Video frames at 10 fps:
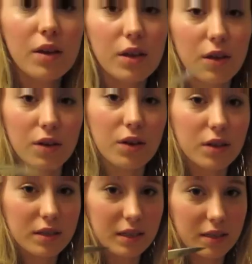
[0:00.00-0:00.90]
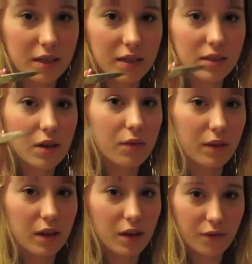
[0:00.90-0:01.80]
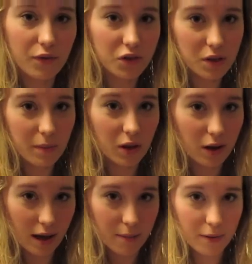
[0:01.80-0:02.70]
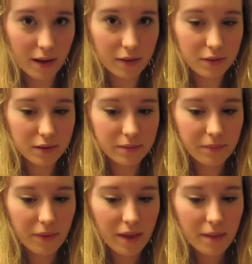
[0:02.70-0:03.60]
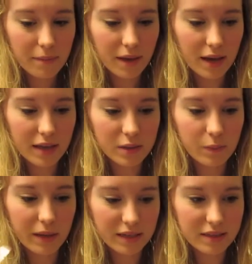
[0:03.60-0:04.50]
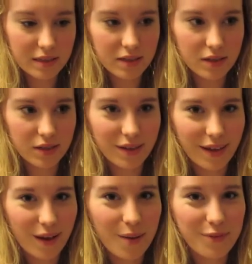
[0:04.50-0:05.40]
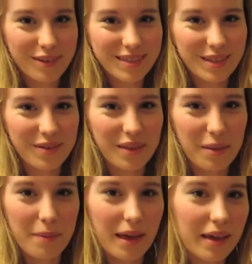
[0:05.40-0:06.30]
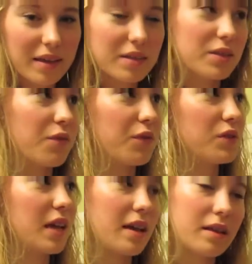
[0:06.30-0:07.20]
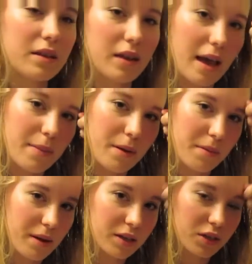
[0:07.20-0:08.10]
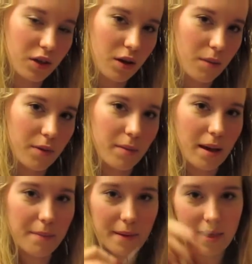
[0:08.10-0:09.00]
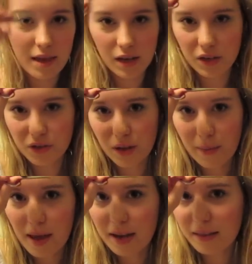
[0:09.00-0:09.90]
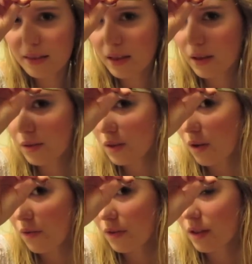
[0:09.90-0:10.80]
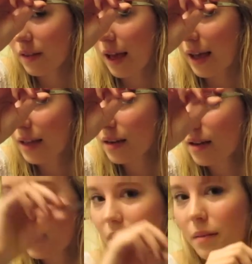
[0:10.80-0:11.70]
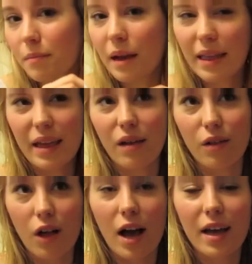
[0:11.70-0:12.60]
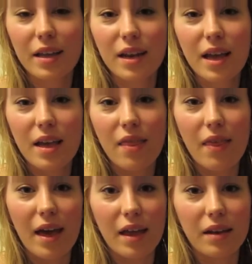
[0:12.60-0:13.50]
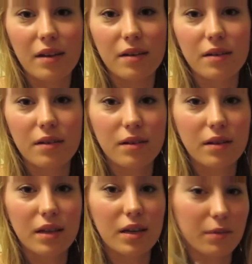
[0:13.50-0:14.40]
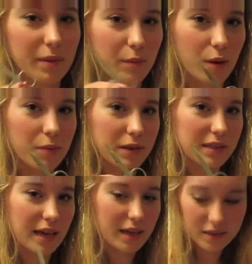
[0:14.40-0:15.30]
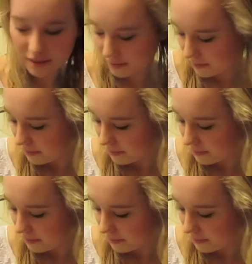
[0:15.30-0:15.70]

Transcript: Cuticle scissors are really good for trimming your eyebrows because big scissors are like obviously really big. So if you take a little eyebrow brush and comb them up and then you trim anything that goes over the line by like a lot, then it'll be more precise.